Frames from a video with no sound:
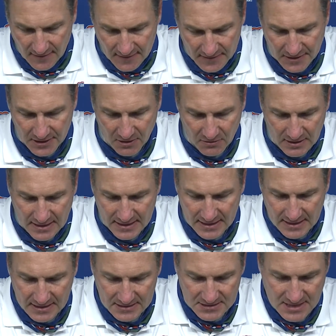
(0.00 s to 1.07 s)
you know, and
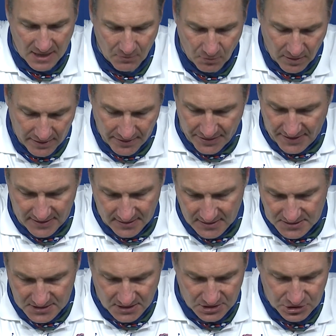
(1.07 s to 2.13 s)
it's not one thing
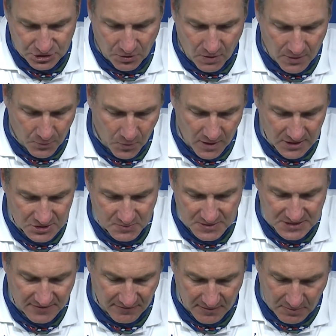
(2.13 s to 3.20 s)
that's going to show on one
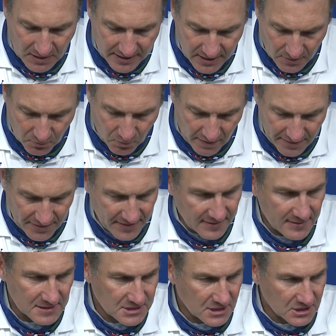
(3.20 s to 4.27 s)
specific player, one
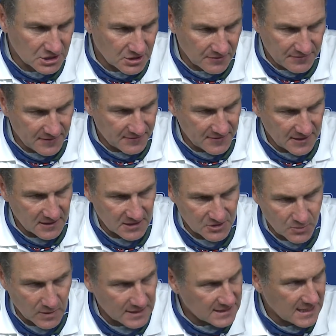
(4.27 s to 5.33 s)
thing that's going to show 15 to
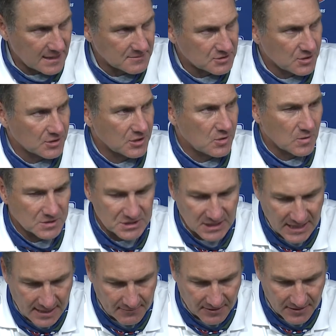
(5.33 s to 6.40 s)
20 times during the course of
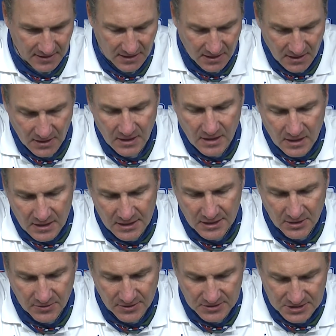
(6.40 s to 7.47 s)
the game. I think, you
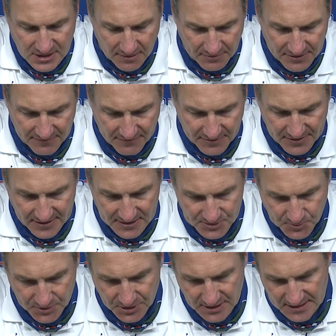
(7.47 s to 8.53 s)
know, there's a couple different
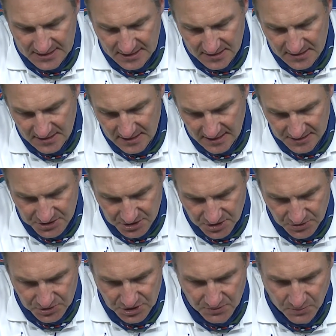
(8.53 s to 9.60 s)
things. When you get to the
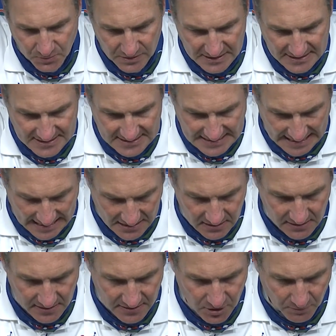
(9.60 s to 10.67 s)
execution, when we get to
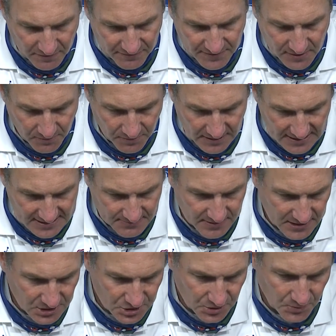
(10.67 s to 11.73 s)
tackling in the open field, when we get to
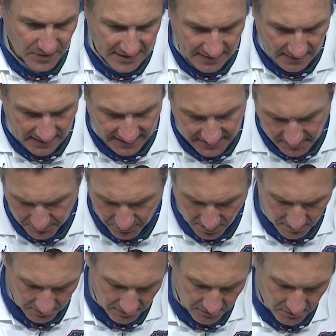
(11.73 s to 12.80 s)
making sure we get lined up
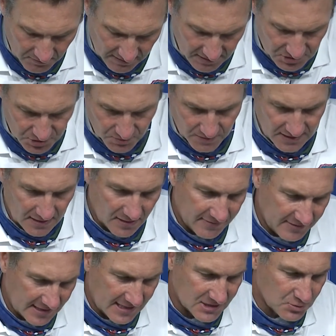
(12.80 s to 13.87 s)
properly, and making sure we get
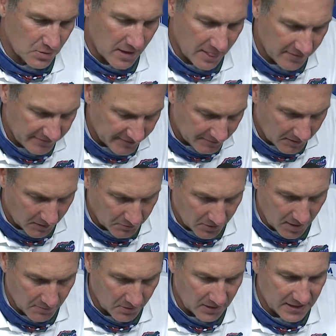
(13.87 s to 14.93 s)
11 guys running the football
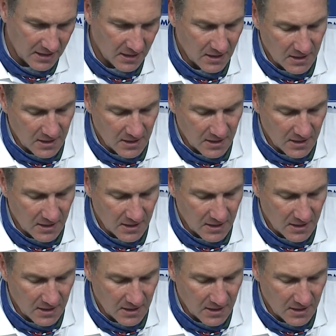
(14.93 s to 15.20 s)
properly.